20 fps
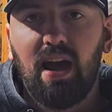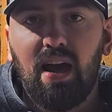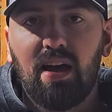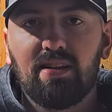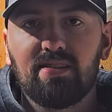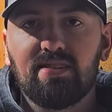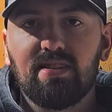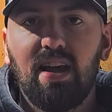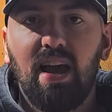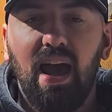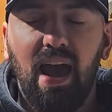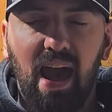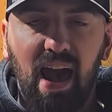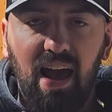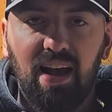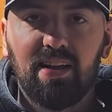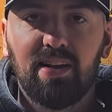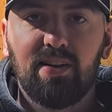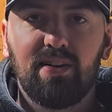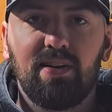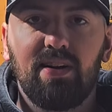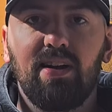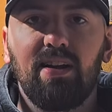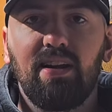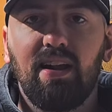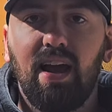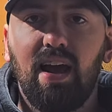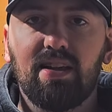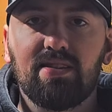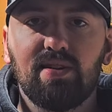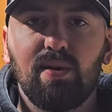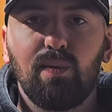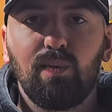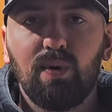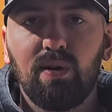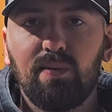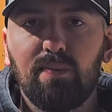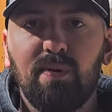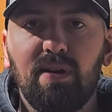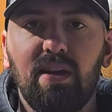as accurate as it
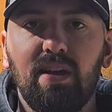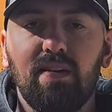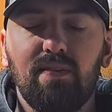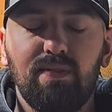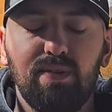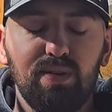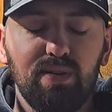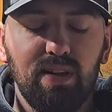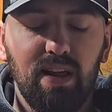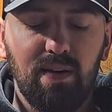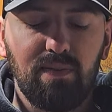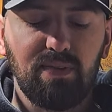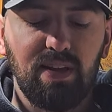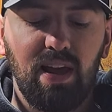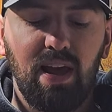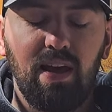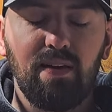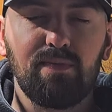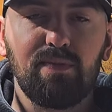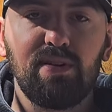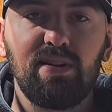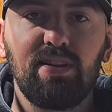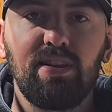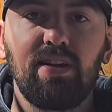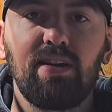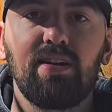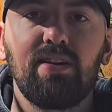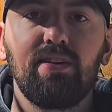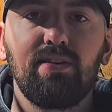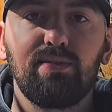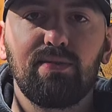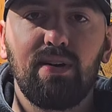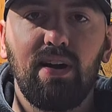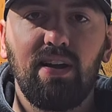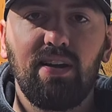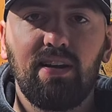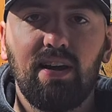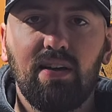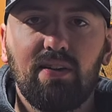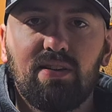would be if you left everything
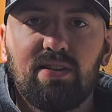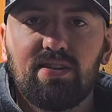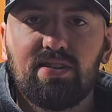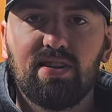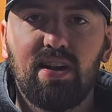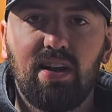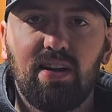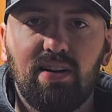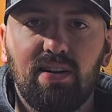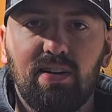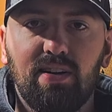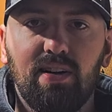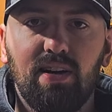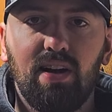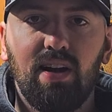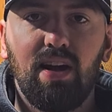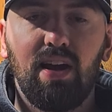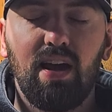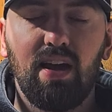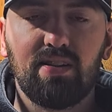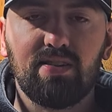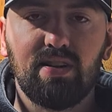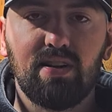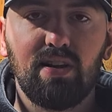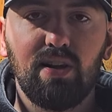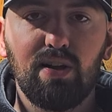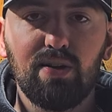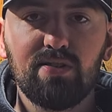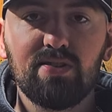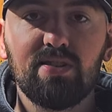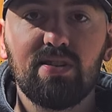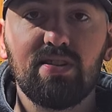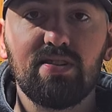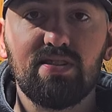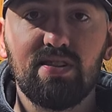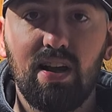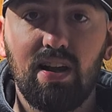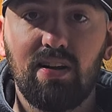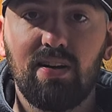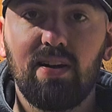right down the center, as close to
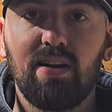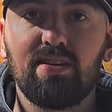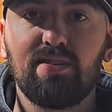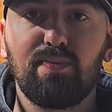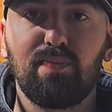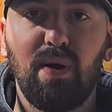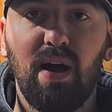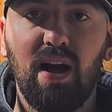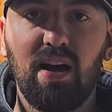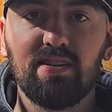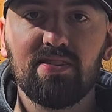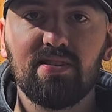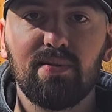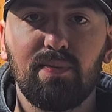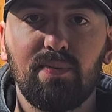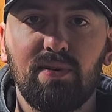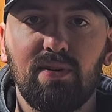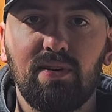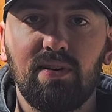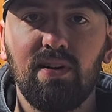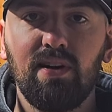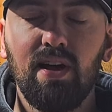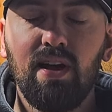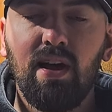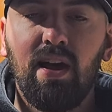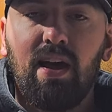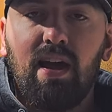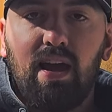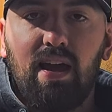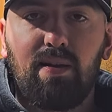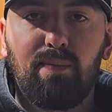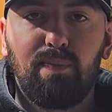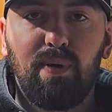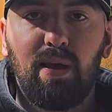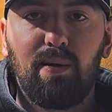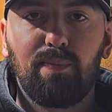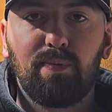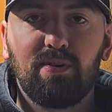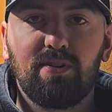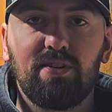center as possible, and
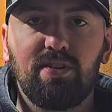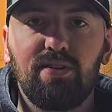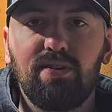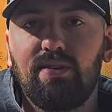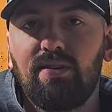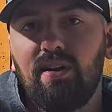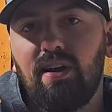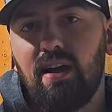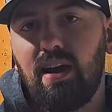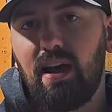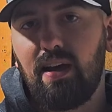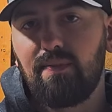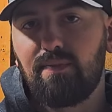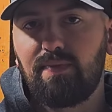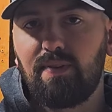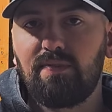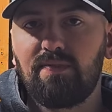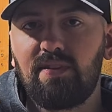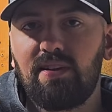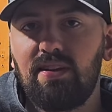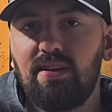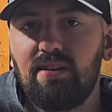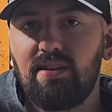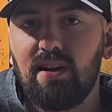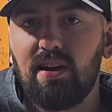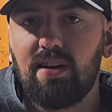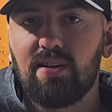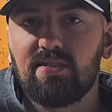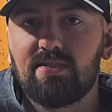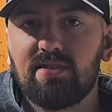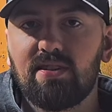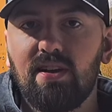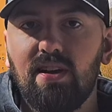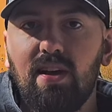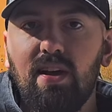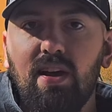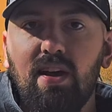paper tuned at 15 yards.